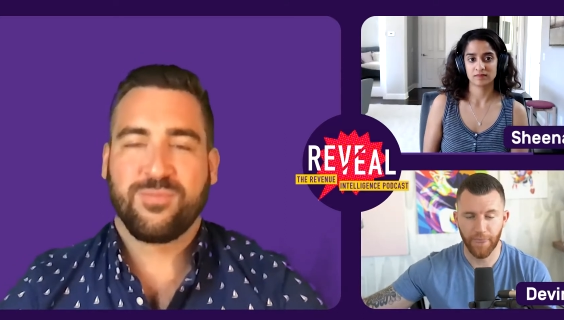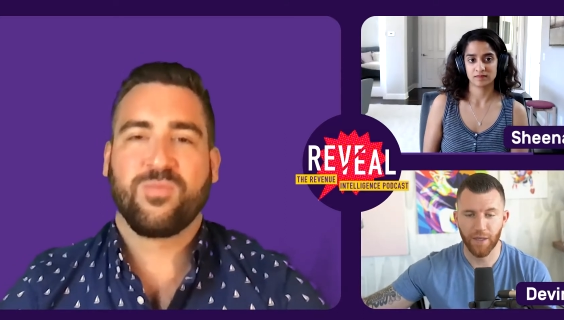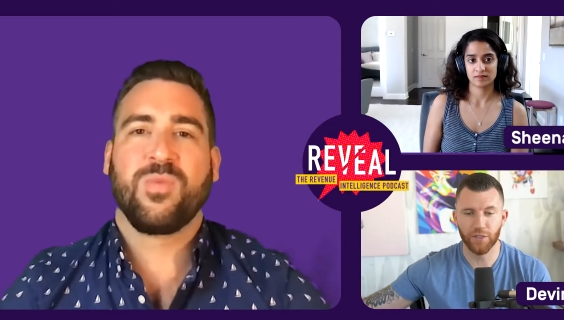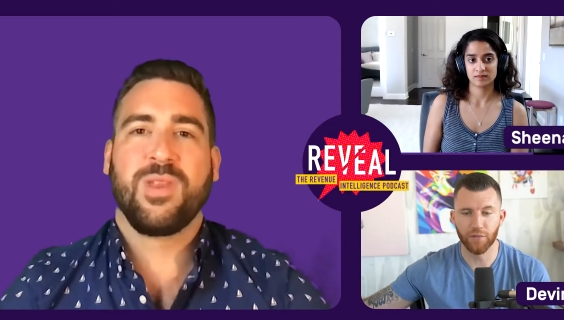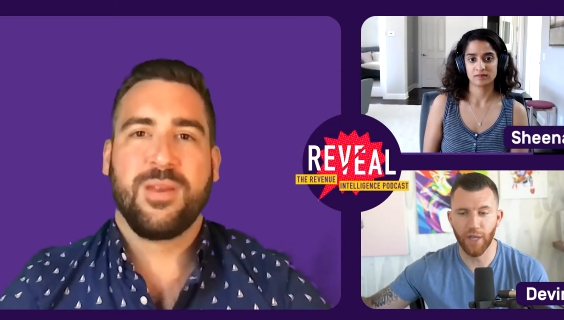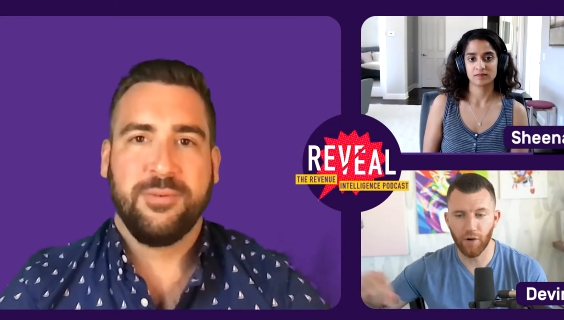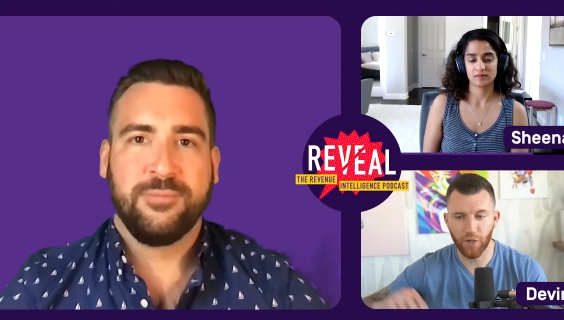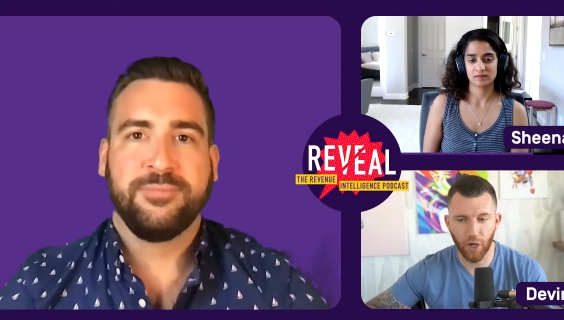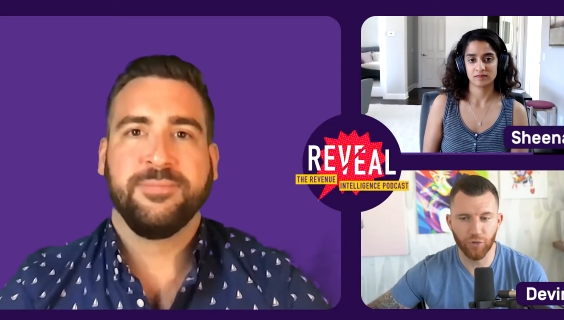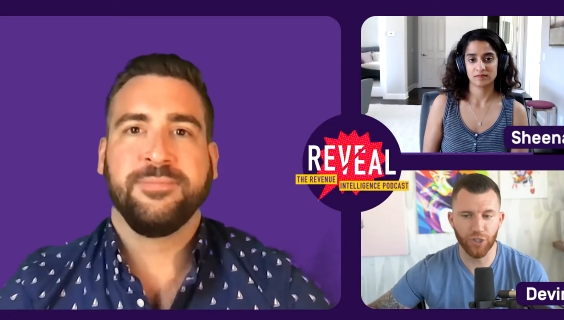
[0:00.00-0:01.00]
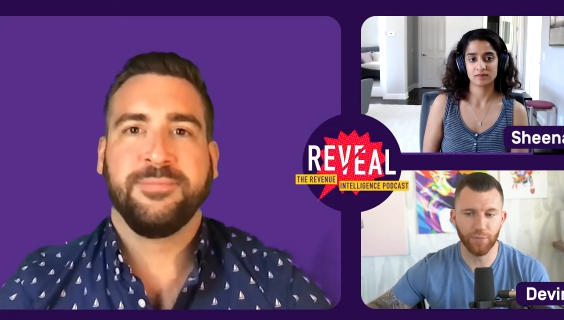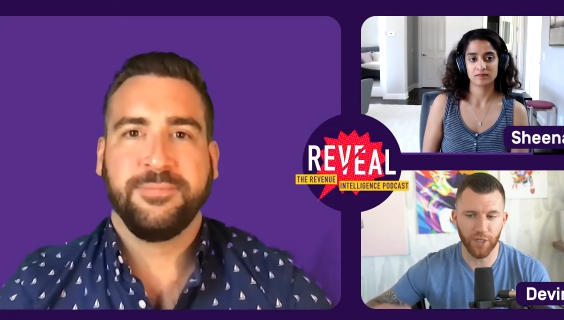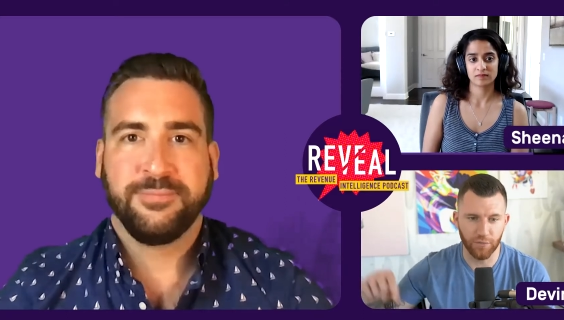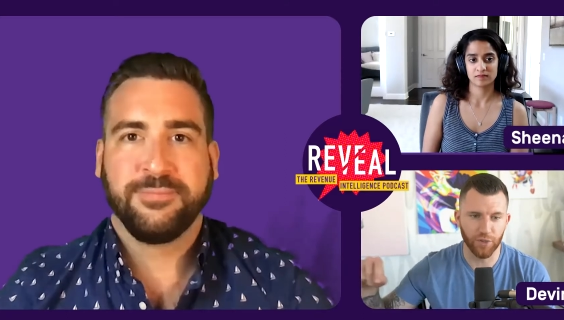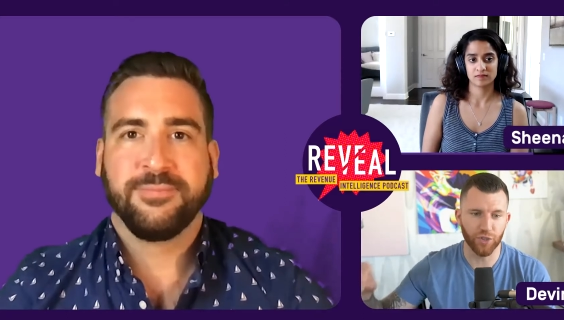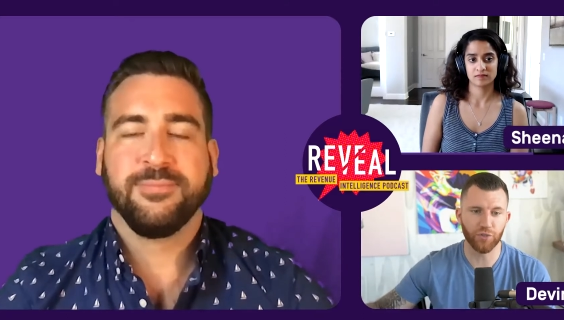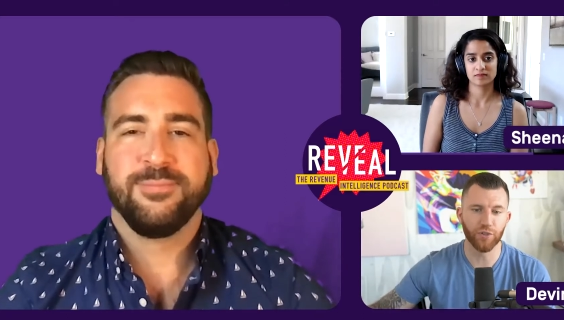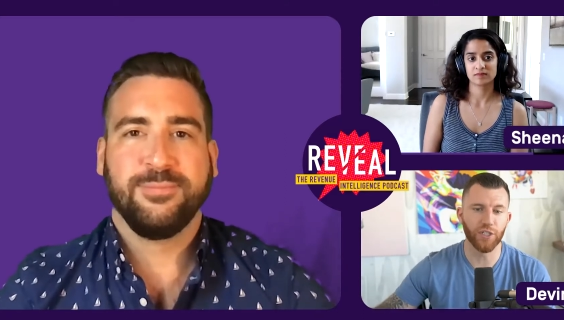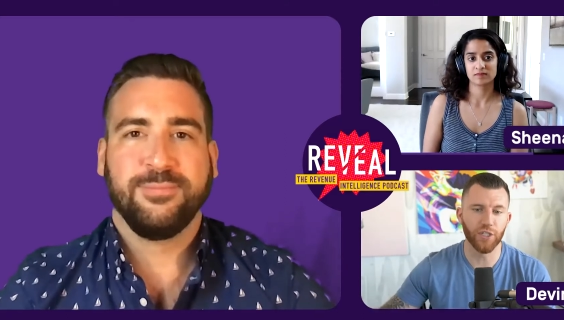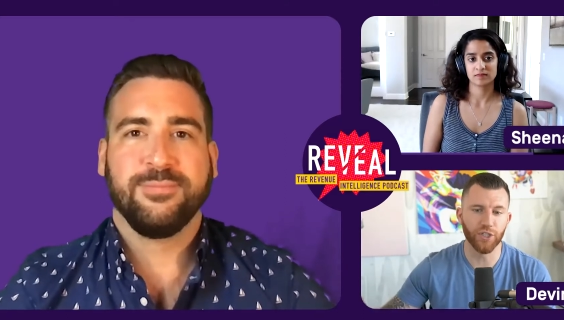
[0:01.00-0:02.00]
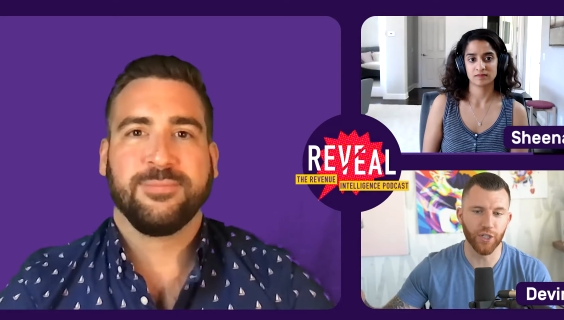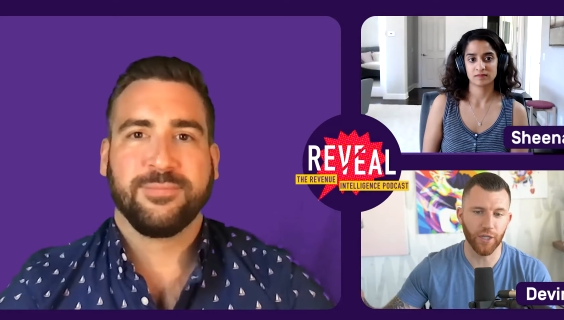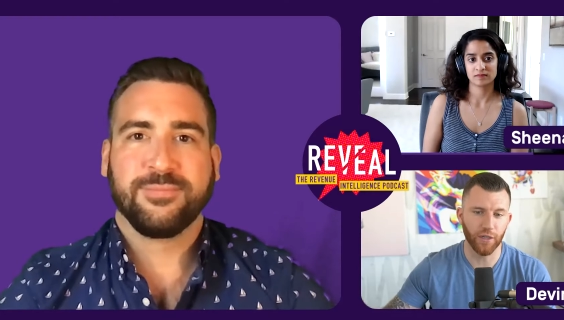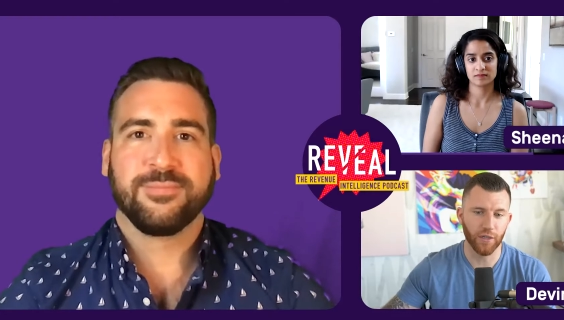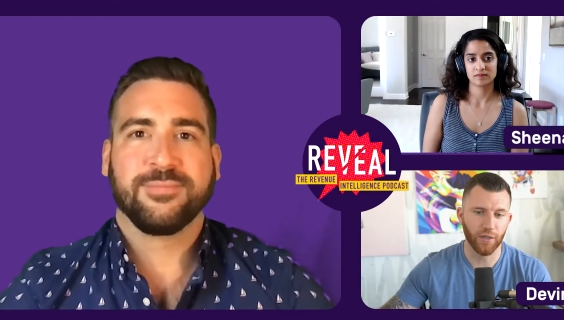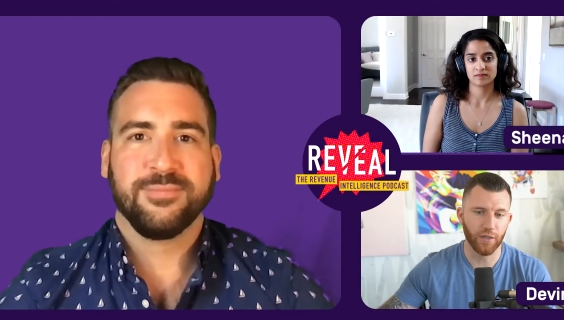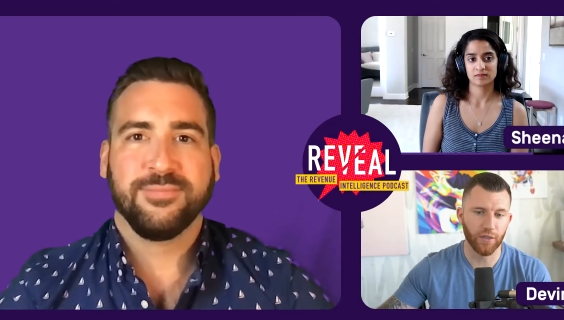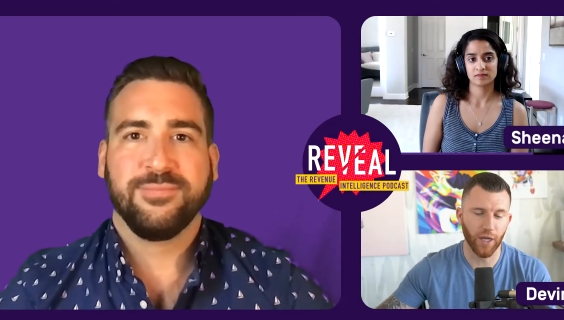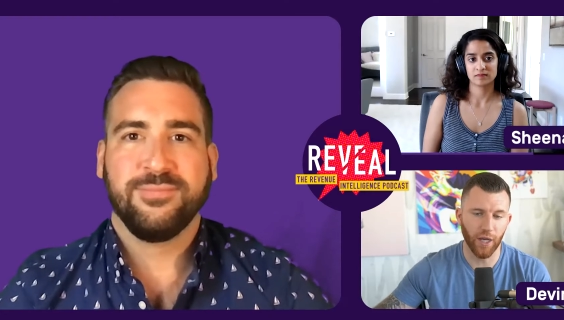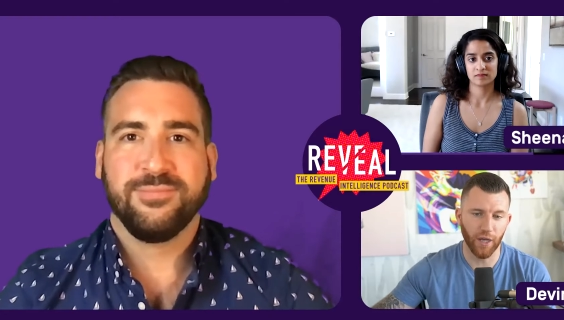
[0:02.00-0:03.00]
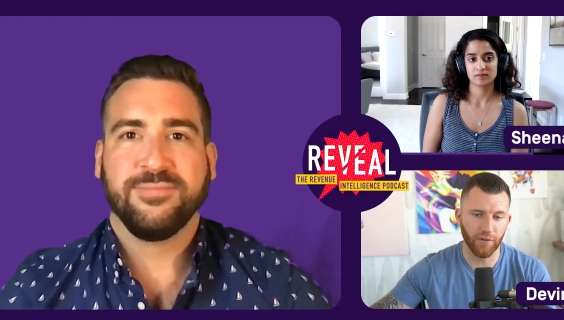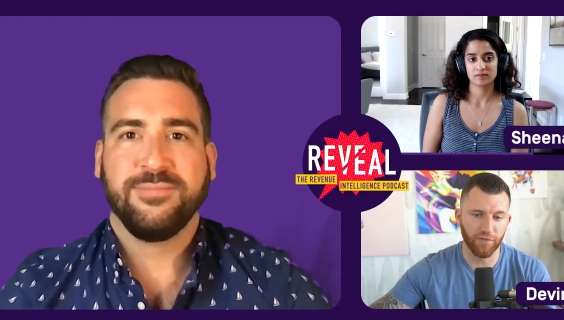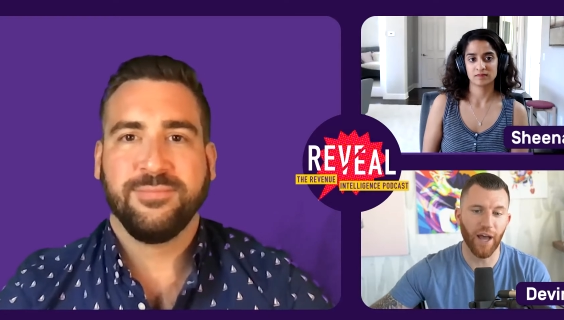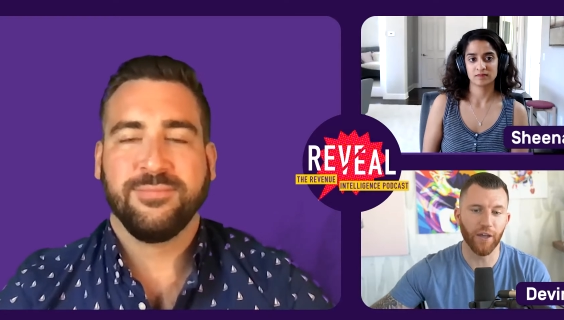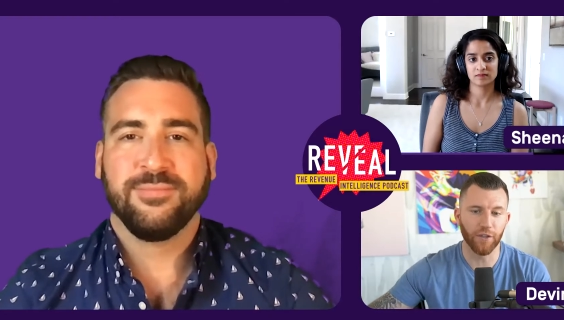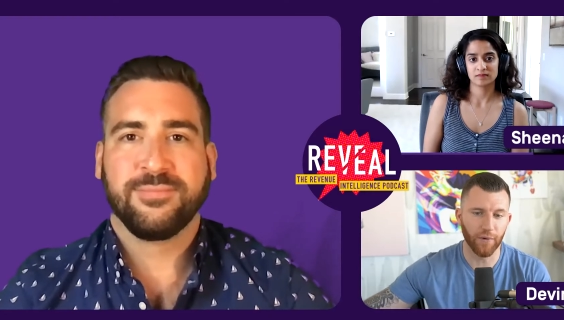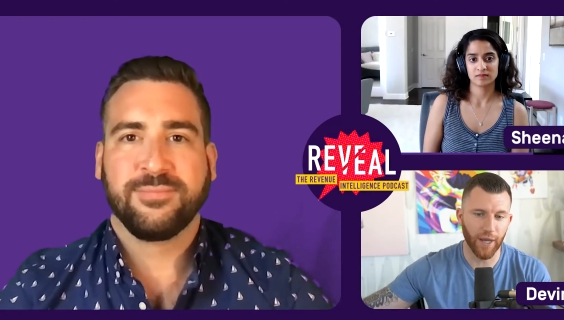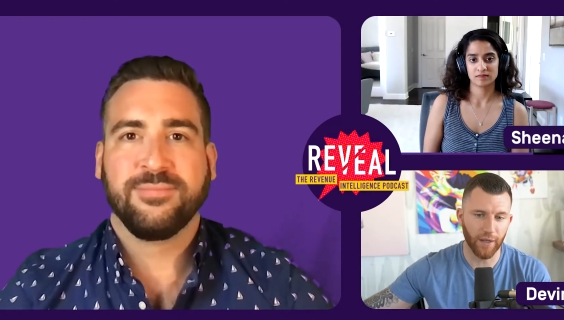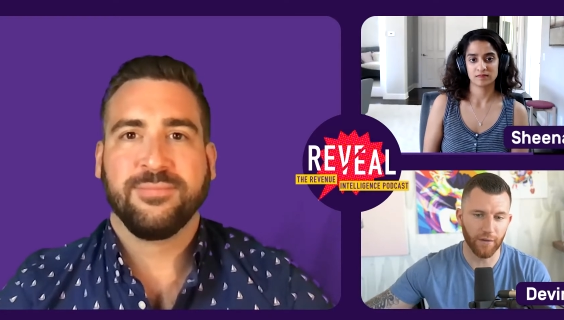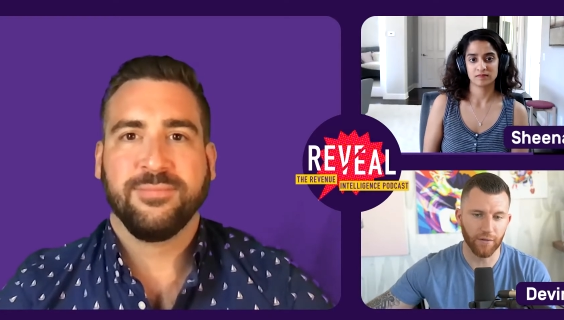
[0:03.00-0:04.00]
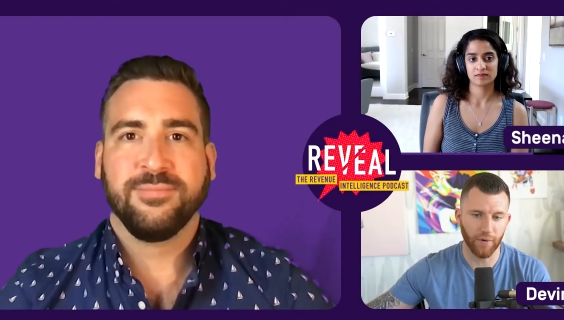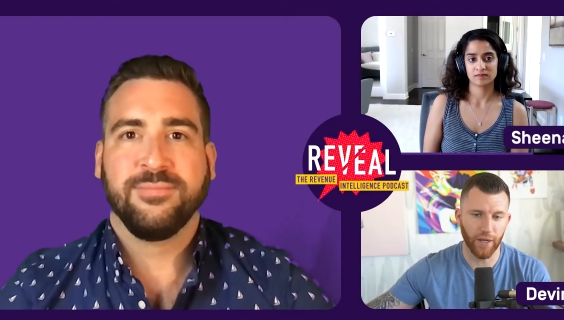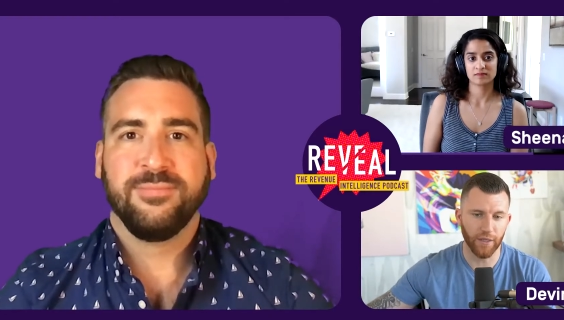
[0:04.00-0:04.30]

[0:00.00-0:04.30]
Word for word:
Speaker 1: So now coaching becomes a strategic uh, value add, right?